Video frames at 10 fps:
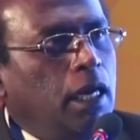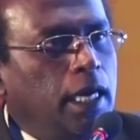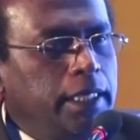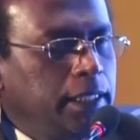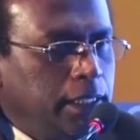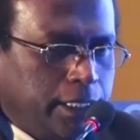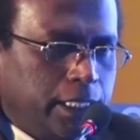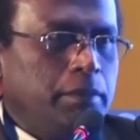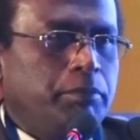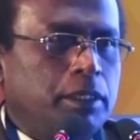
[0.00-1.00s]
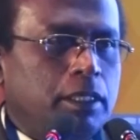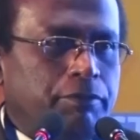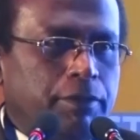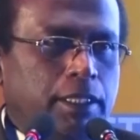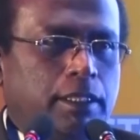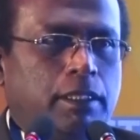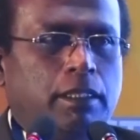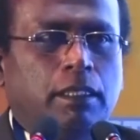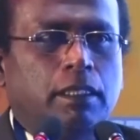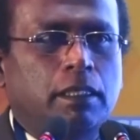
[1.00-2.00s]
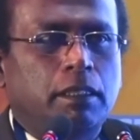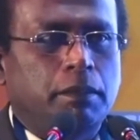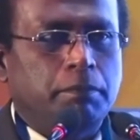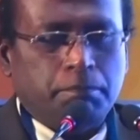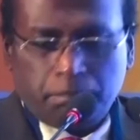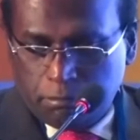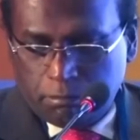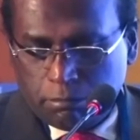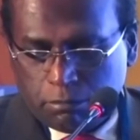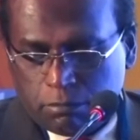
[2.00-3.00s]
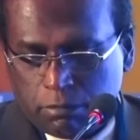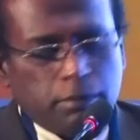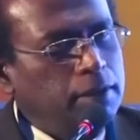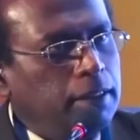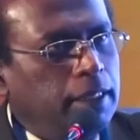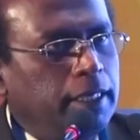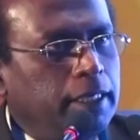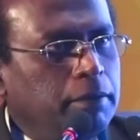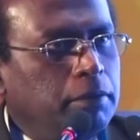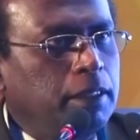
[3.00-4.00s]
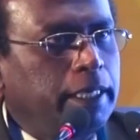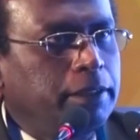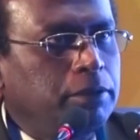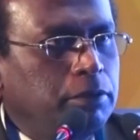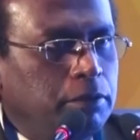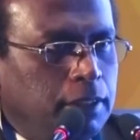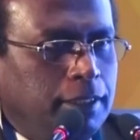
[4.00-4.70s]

And in the second part of it, I would like to